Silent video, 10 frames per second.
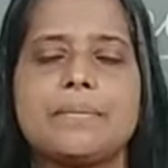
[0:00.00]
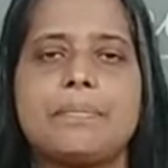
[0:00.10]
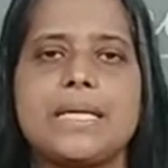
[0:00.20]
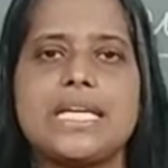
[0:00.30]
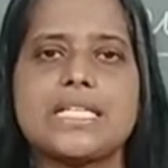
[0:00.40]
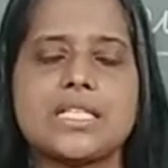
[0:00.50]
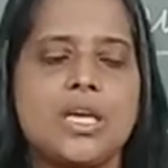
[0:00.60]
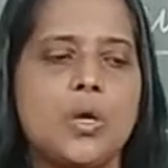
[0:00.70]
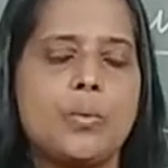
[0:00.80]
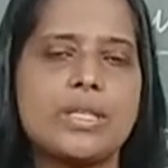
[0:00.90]
place
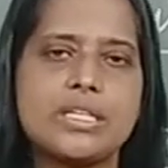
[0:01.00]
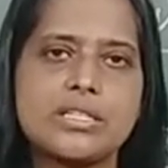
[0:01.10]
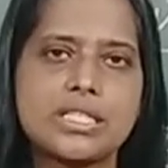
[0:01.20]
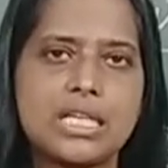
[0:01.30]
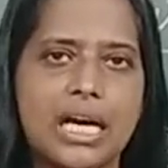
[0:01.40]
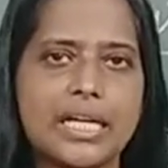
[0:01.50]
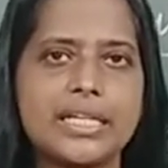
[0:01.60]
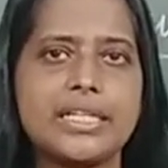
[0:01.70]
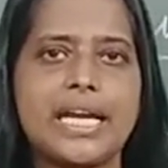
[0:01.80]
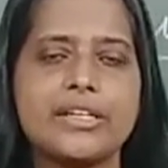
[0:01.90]
where there is
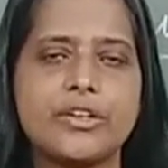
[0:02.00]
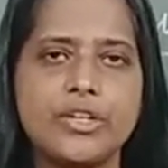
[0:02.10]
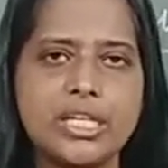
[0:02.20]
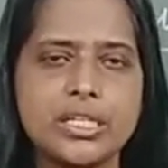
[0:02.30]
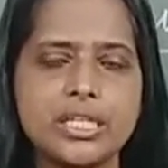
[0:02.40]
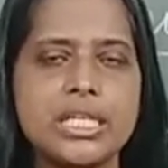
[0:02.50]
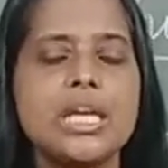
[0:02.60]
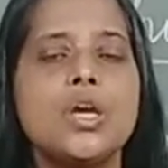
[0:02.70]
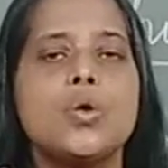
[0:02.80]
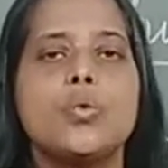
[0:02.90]
garden and
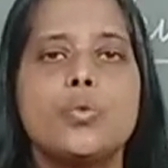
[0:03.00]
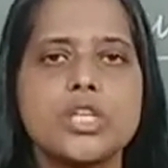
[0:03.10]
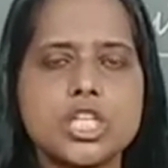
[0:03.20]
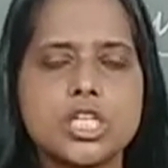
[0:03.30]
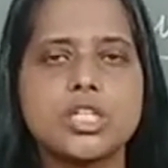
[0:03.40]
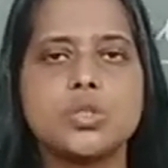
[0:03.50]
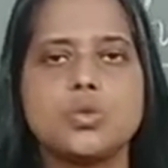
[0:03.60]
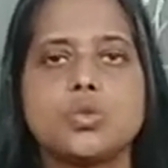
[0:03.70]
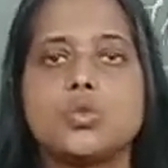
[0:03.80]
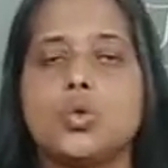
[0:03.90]
greenery, which
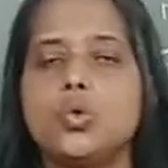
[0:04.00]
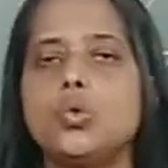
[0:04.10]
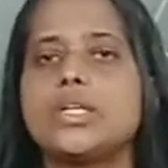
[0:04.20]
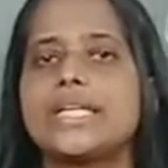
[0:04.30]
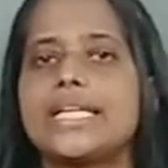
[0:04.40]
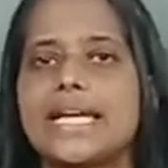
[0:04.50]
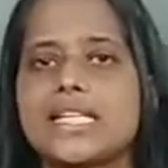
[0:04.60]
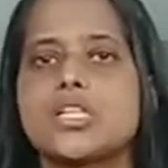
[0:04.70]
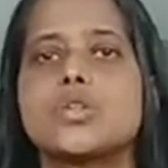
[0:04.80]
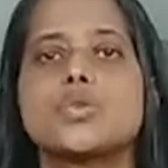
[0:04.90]
you don't
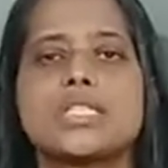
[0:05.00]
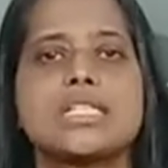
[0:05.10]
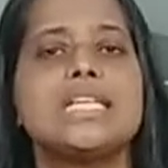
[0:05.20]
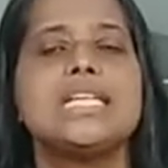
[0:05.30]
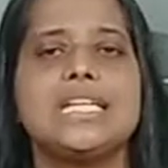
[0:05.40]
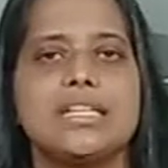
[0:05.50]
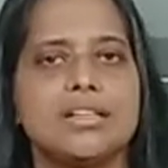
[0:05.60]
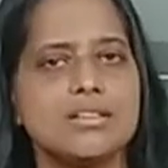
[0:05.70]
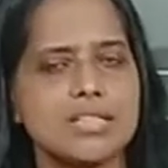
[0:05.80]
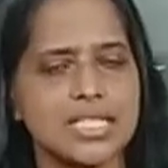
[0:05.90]
get to see in
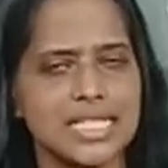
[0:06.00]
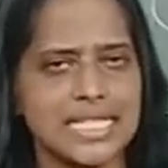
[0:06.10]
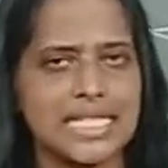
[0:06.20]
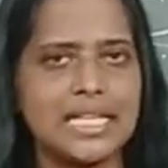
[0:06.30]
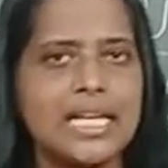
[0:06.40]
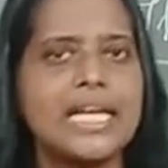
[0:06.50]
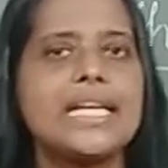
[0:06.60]
a city.